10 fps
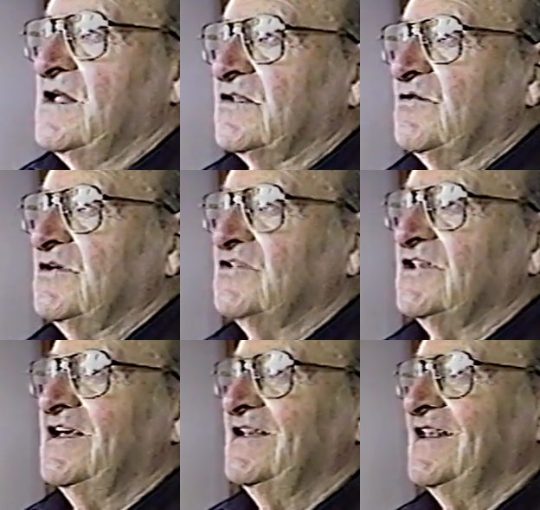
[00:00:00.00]
So he
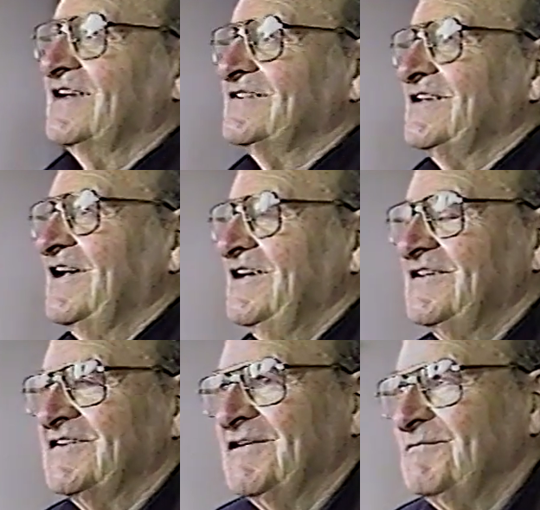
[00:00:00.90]
said the next day he
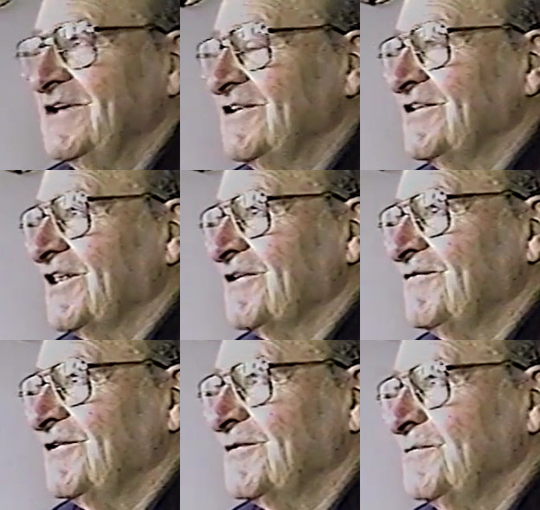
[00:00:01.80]
sent me and another
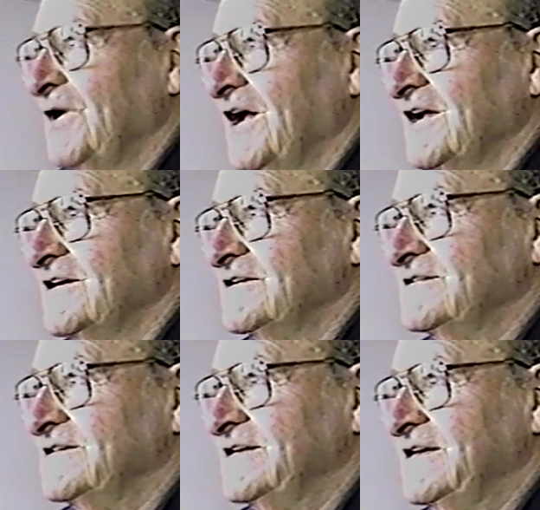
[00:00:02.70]
fellow back
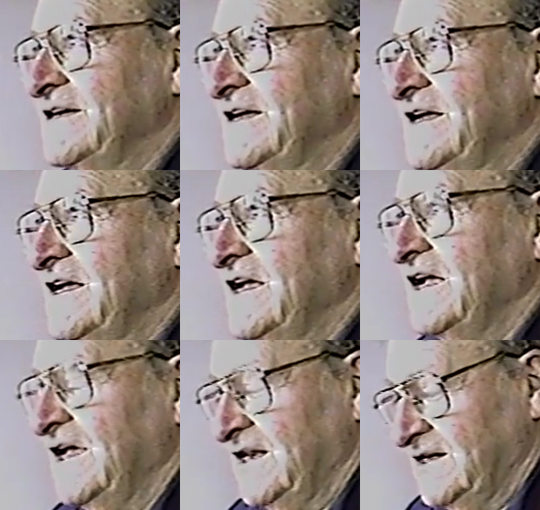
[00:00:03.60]

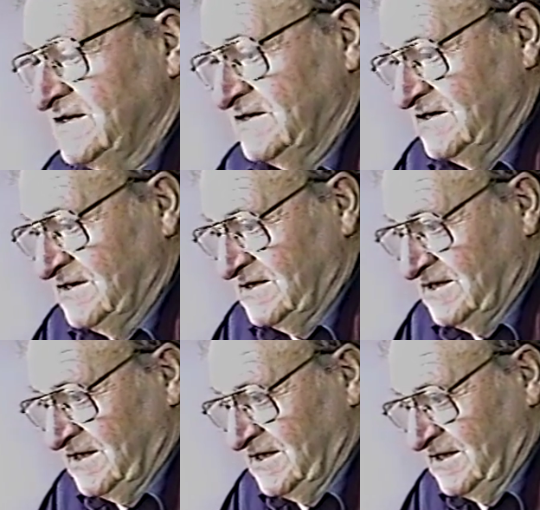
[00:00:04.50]
and
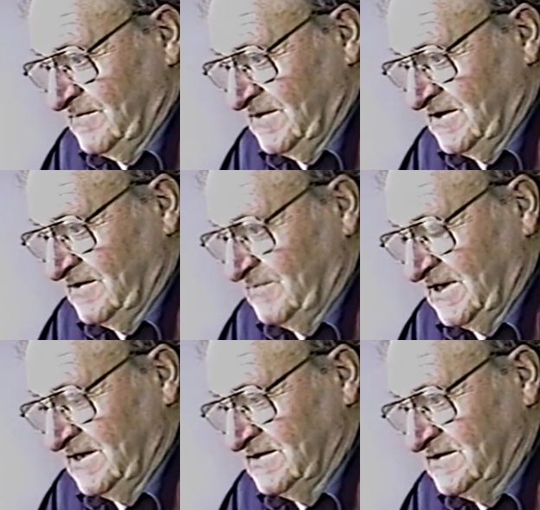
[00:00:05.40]
he gave me the
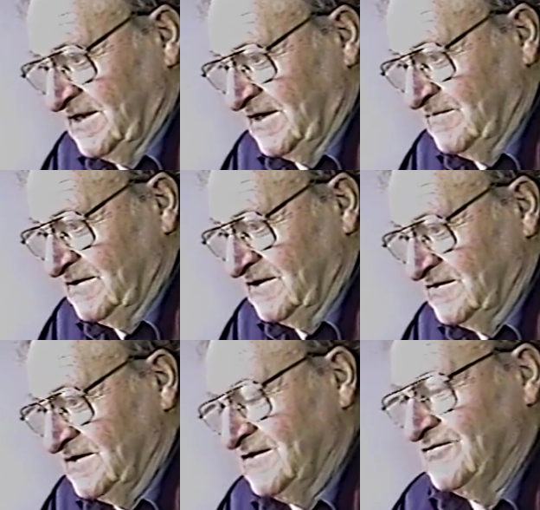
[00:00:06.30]
man's name and he
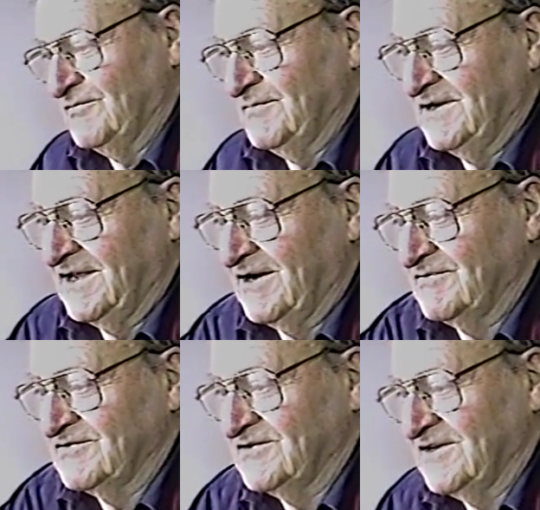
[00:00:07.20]
said so many
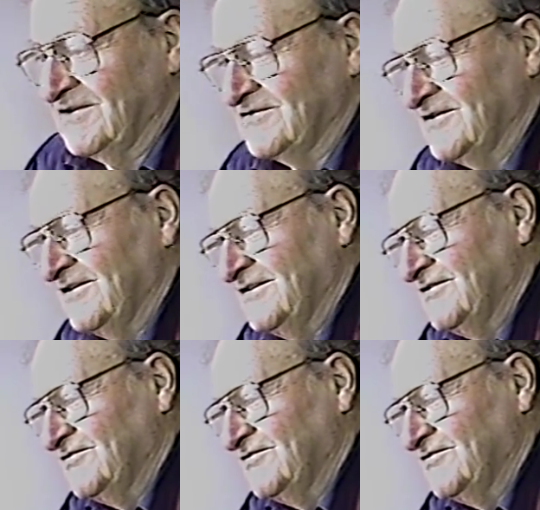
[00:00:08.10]
houses the other side of the